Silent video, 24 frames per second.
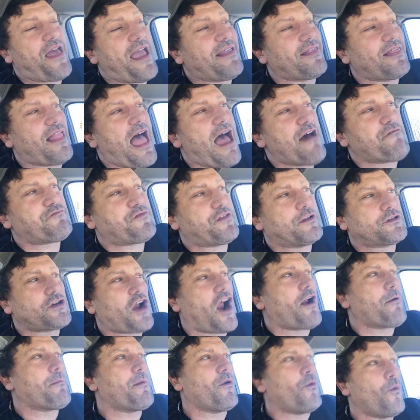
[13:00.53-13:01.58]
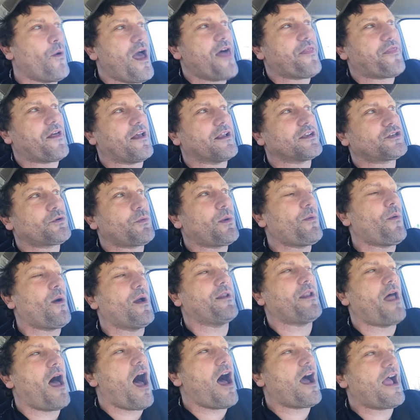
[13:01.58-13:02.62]
left the tournament with us. We
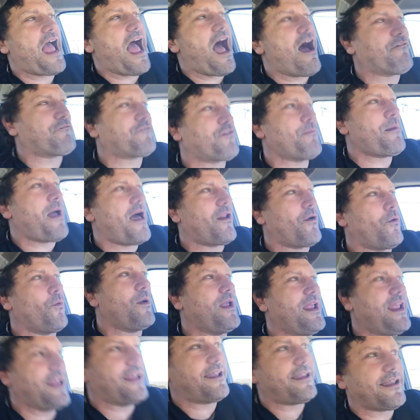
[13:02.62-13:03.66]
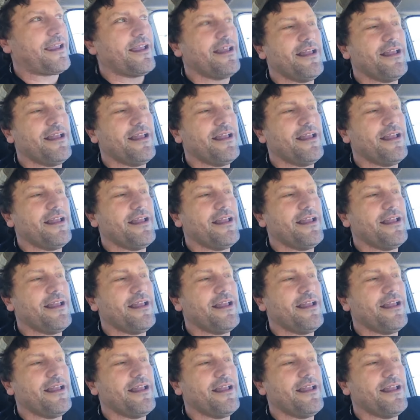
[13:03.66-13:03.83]
went and hung out for about a week